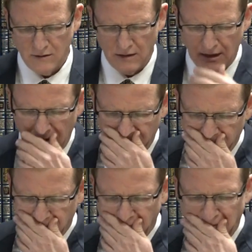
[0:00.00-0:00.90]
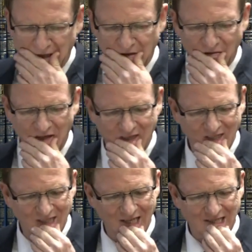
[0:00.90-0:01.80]
Part of that
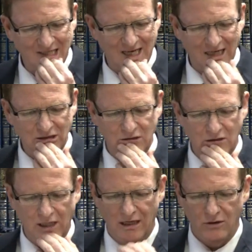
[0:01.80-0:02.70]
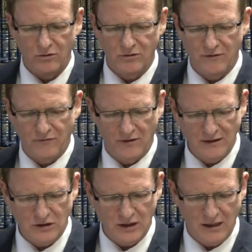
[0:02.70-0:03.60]
is the discussion how you
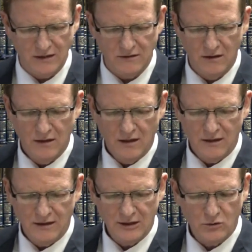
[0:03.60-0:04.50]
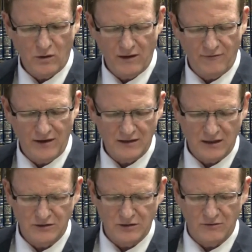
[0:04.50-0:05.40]
differentiate disqualified
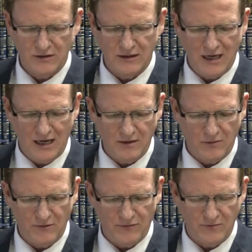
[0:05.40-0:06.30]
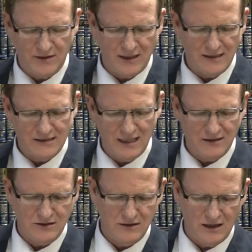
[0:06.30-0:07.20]
consecrated animal from the
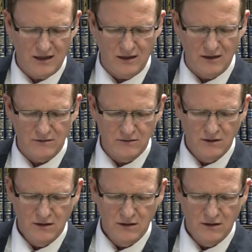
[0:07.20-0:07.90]
gazelle and hart,